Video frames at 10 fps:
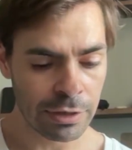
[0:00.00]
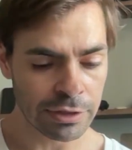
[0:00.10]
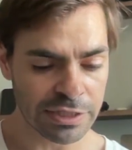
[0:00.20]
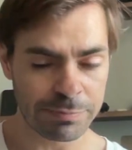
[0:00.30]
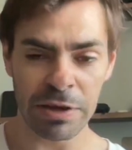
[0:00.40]

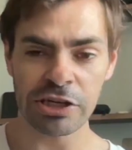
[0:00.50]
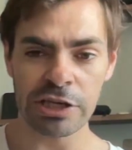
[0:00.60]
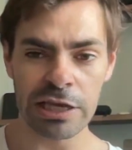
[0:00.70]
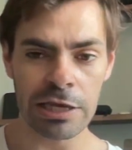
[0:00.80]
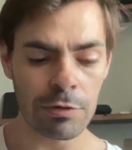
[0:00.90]

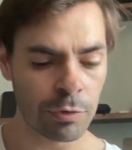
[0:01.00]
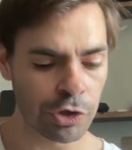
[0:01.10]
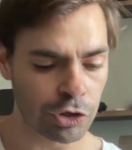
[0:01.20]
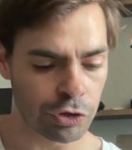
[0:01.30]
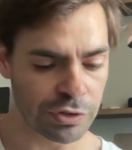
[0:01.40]
especially when
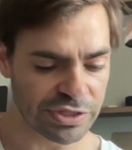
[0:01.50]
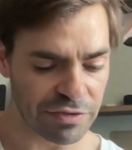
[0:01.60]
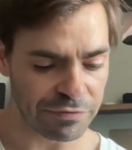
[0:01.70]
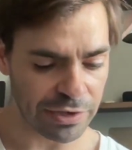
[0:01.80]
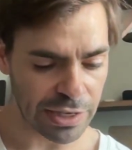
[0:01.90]
you're doing
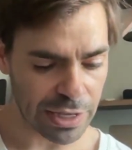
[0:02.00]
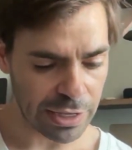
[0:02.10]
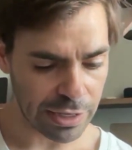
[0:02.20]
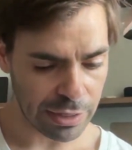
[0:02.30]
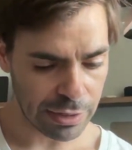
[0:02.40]
something
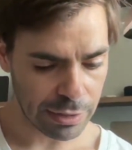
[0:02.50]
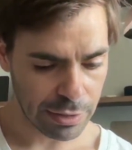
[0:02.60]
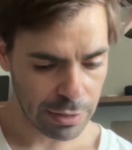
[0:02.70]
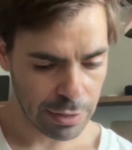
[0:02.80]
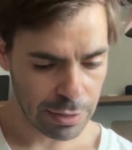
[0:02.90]
like
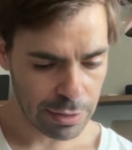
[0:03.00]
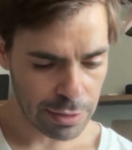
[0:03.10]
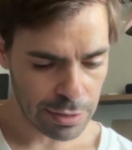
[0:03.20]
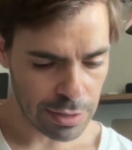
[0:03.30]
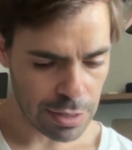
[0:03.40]

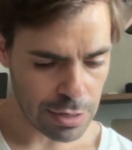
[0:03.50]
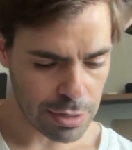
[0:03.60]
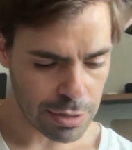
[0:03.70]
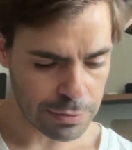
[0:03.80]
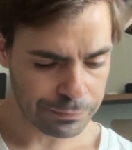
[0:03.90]

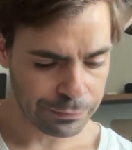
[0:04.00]
here,